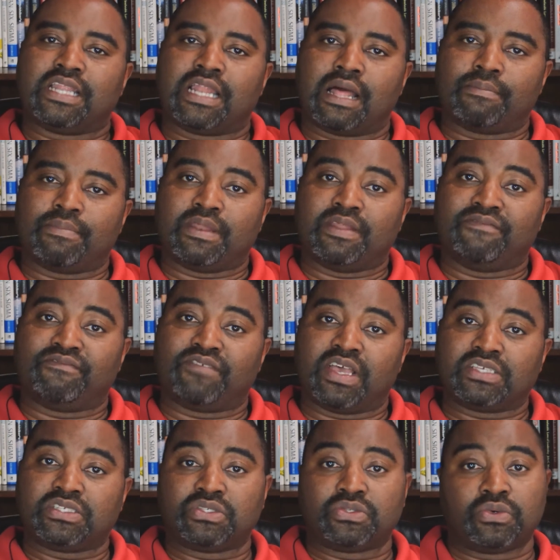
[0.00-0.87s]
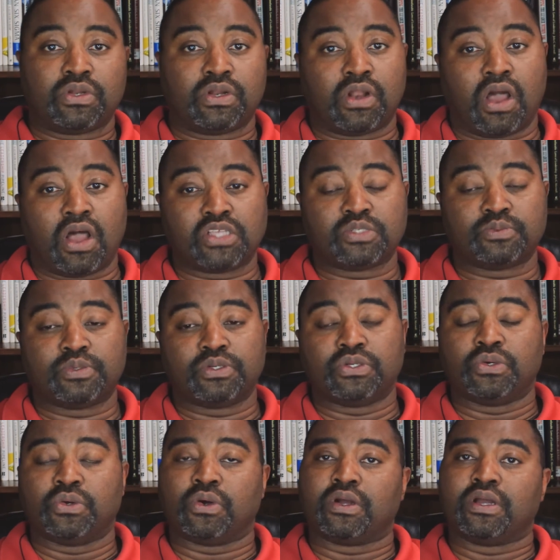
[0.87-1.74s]
and I'm an investor and an
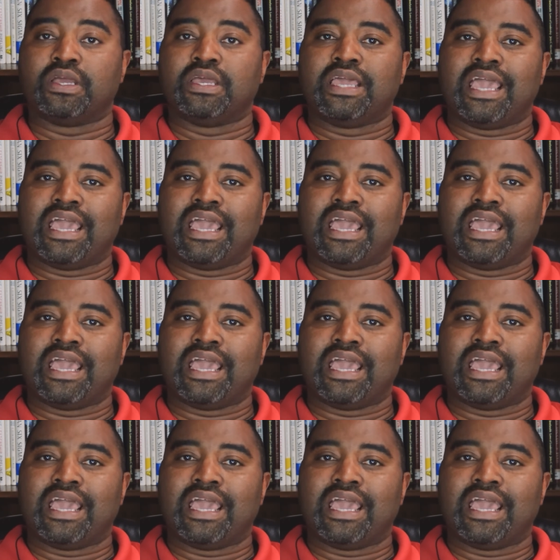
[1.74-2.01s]
entrepreneur,